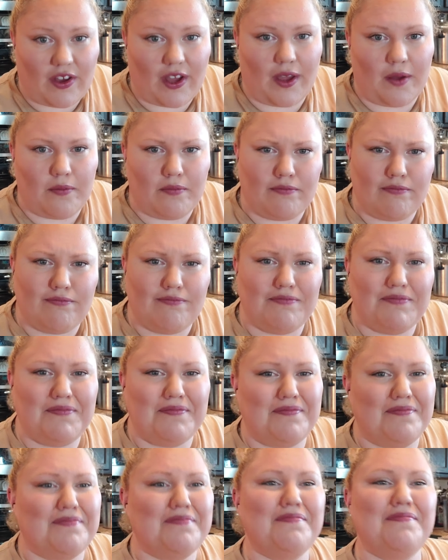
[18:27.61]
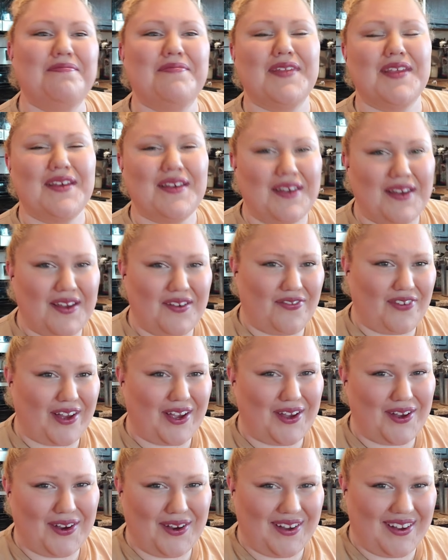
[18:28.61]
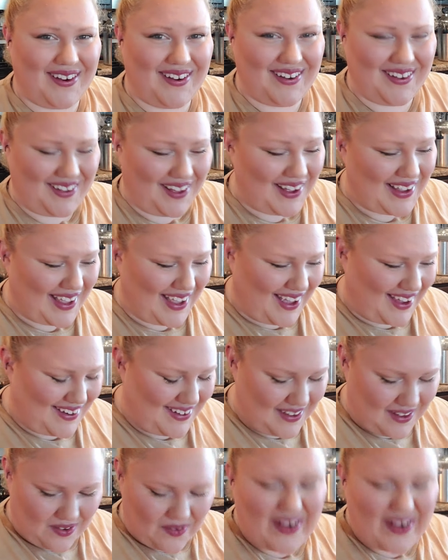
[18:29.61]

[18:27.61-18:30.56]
I could again.